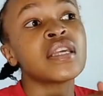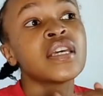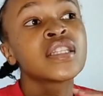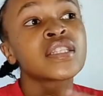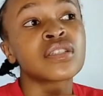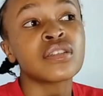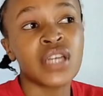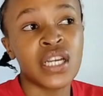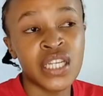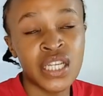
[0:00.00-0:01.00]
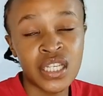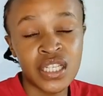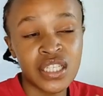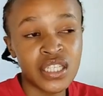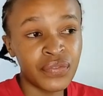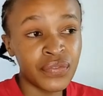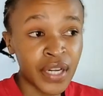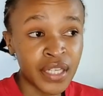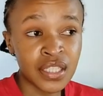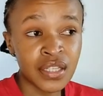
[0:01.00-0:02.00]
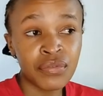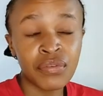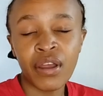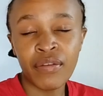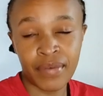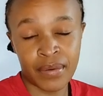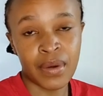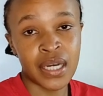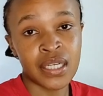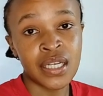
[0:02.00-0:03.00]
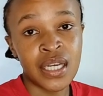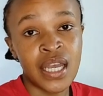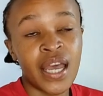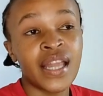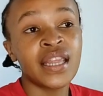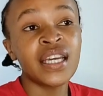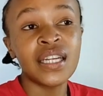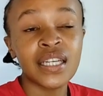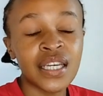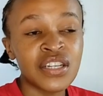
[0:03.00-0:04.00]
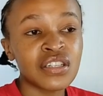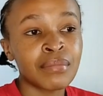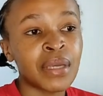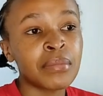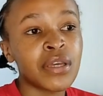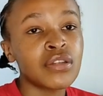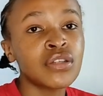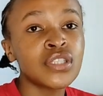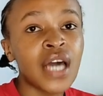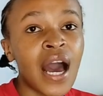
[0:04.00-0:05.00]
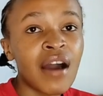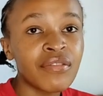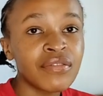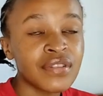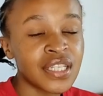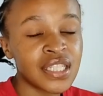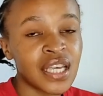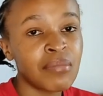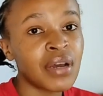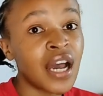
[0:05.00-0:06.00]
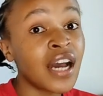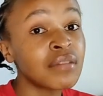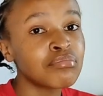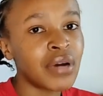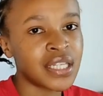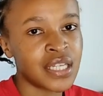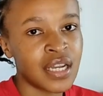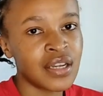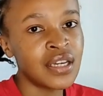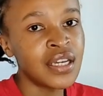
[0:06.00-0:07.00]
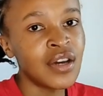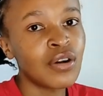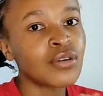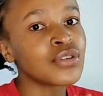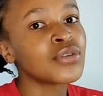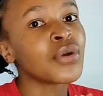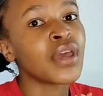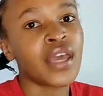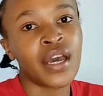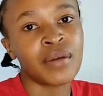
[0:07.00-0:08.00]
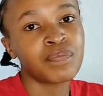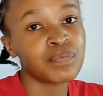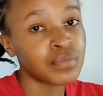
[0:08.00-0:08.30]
it's totally different for everyone. And then again, remember, you don't have the same curl pattern on your hair